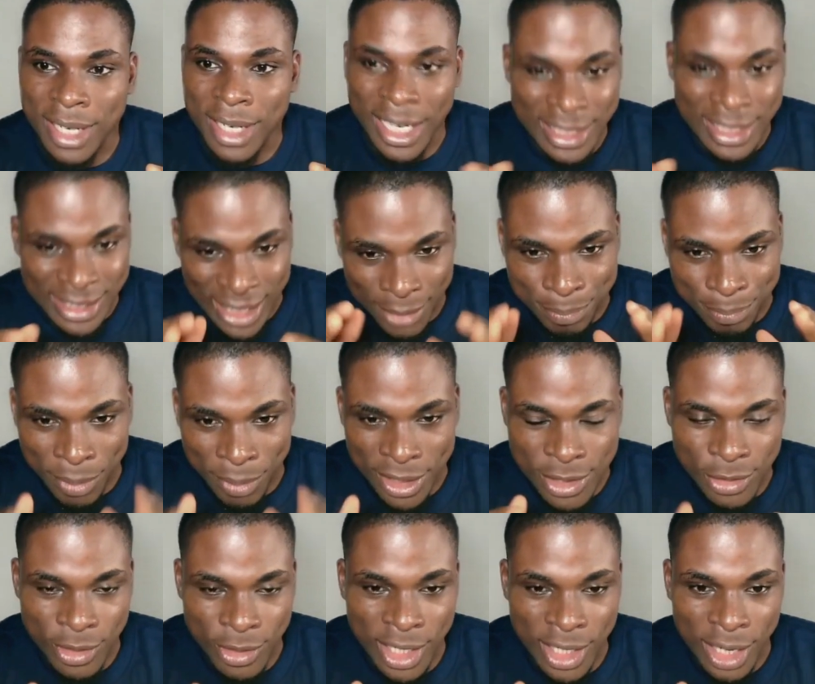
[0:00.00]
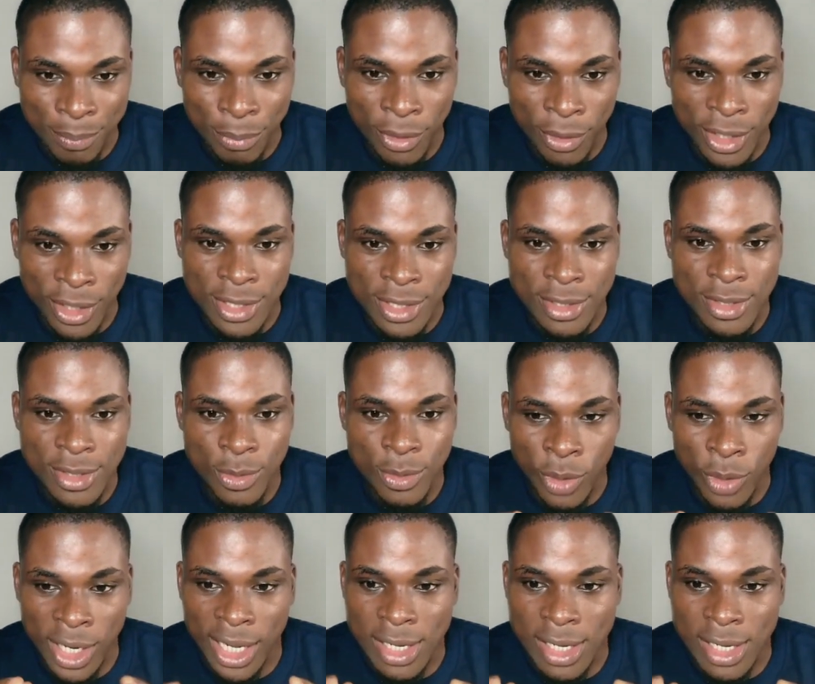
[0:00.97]
at that particular point,
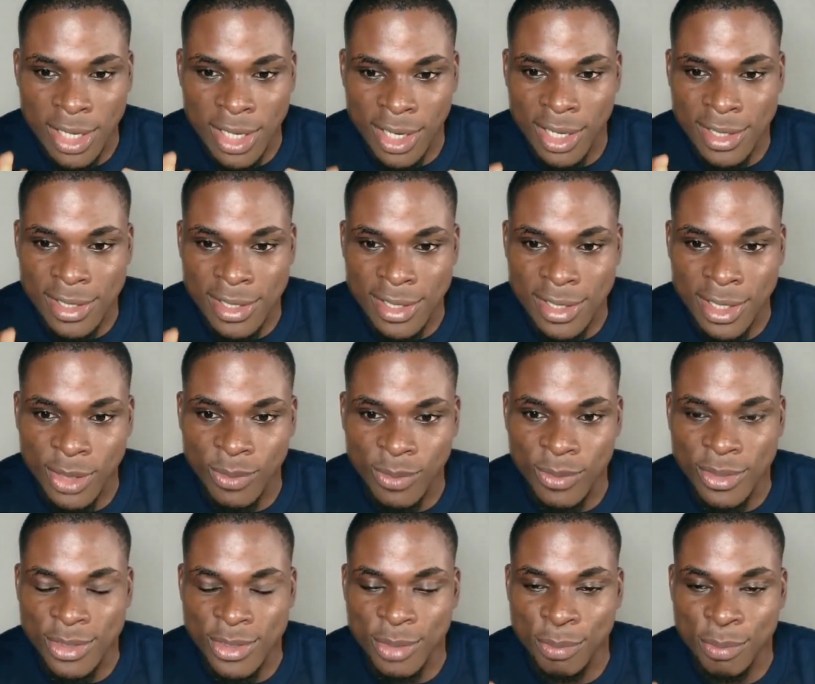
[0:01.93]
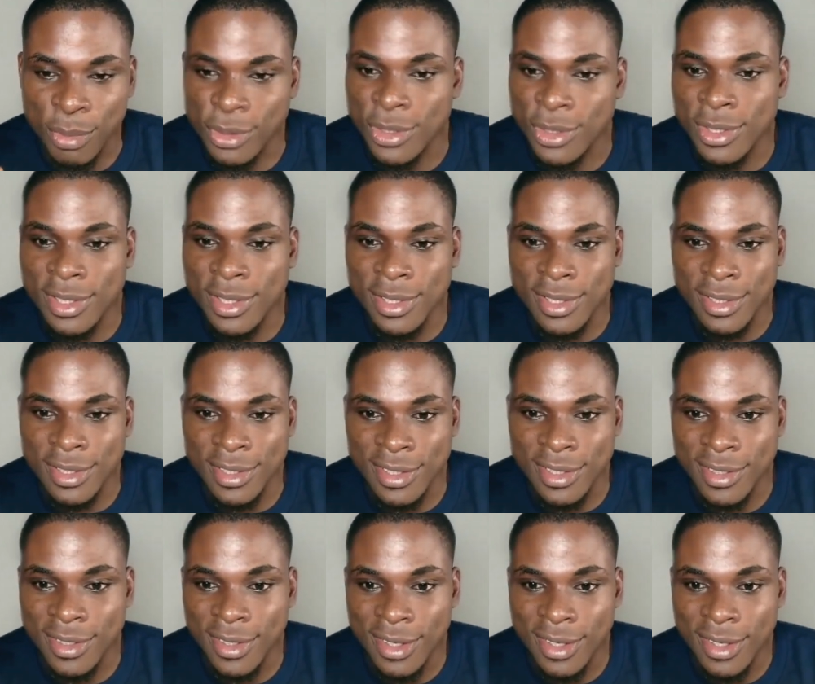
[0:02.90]
what I started seeing was opportunities.